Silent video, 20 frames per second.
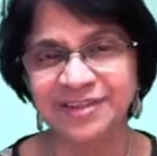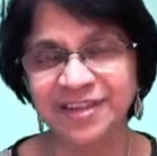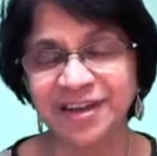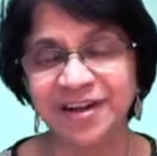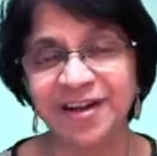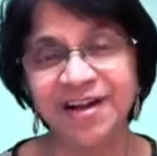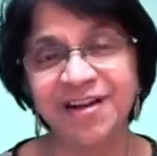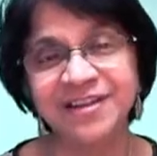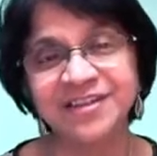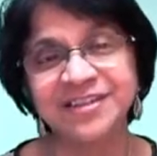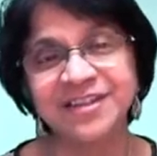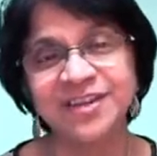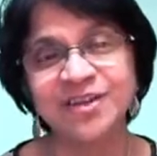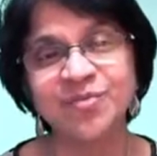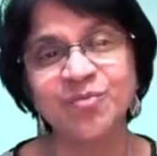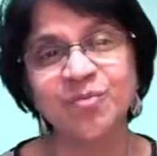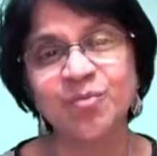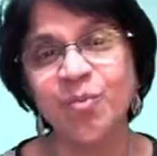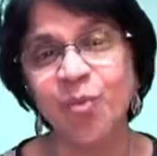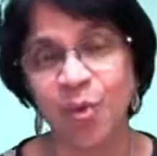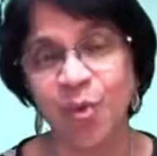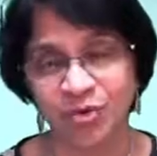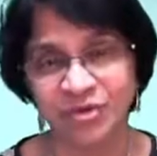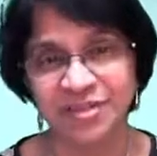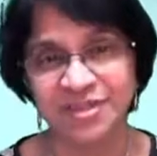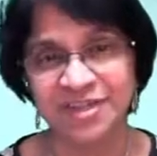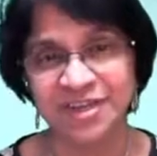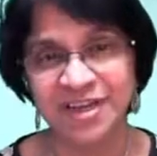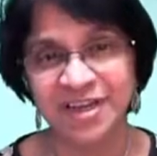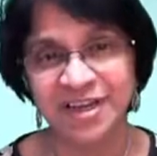the other
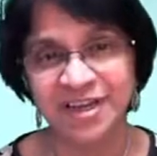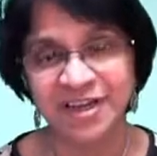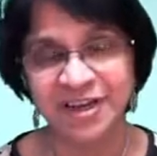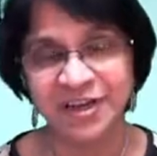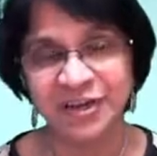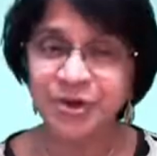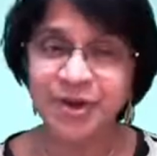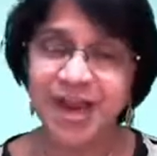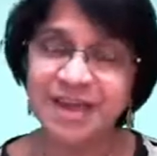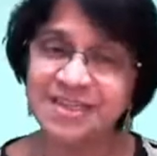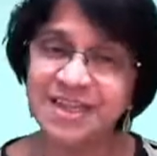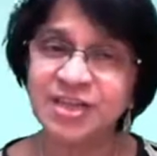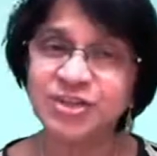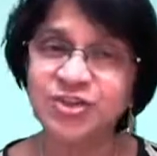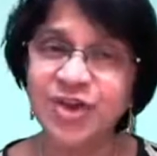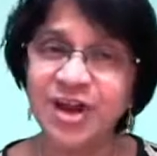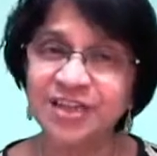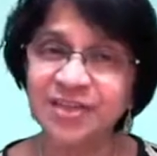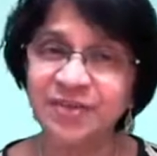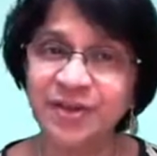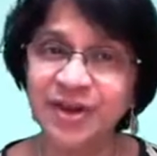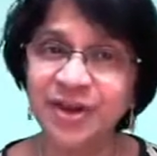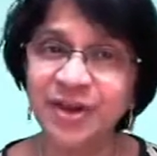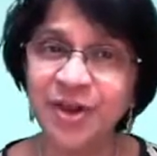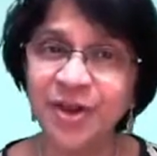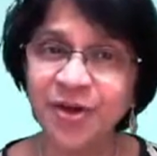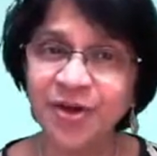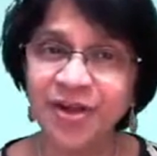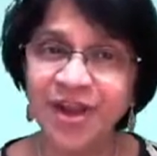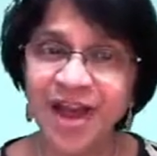moles. Hope you guys enjoyed the
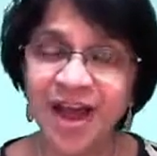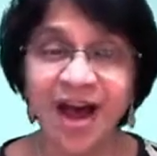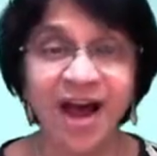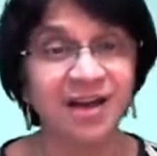video.